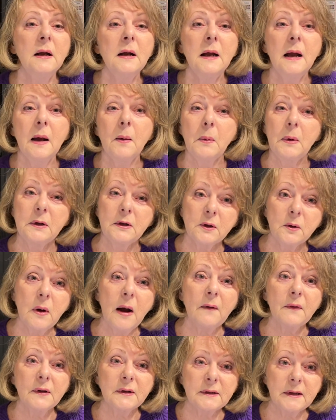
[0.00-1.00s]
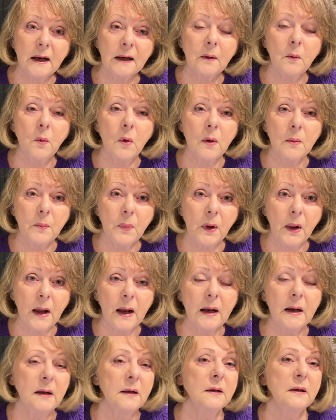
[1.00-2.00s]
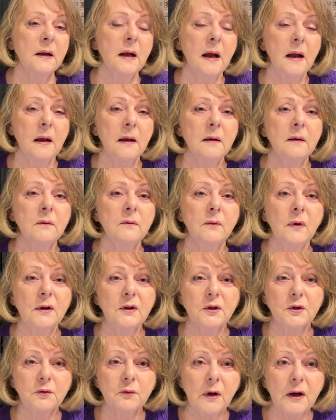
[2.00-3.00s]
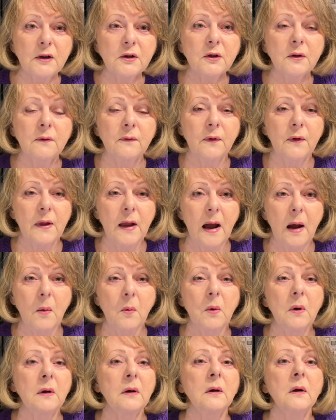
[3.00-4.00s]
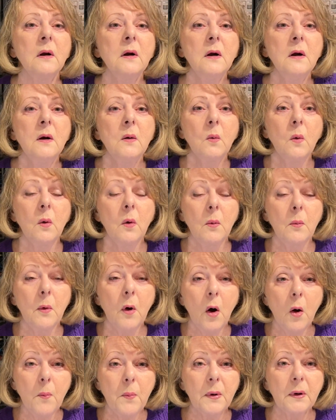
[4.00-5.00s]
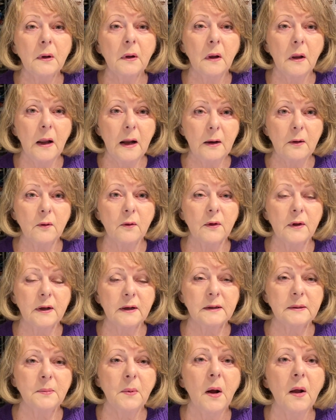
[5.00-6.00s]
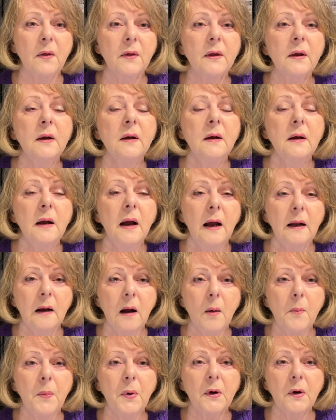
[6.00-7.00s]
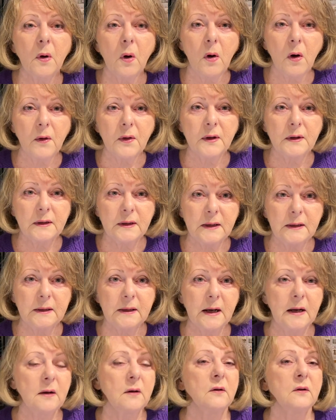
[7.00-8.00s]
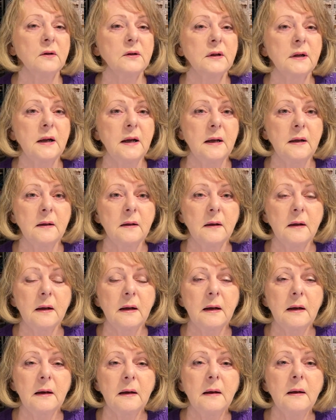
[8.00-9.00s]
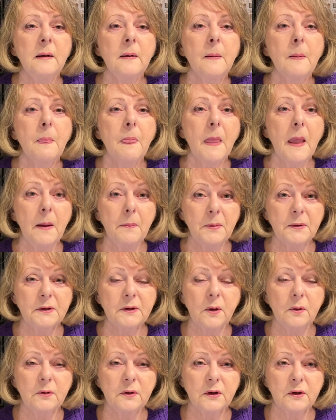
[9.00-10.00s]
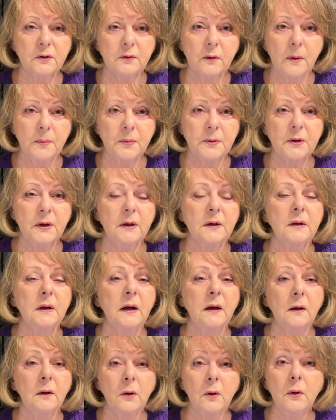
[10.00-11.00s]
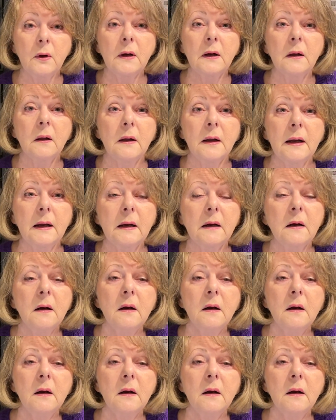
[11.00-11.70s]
And we do have the second one planned, and registration for that one will open later this month. And I'll put all the details in the episode description, including a link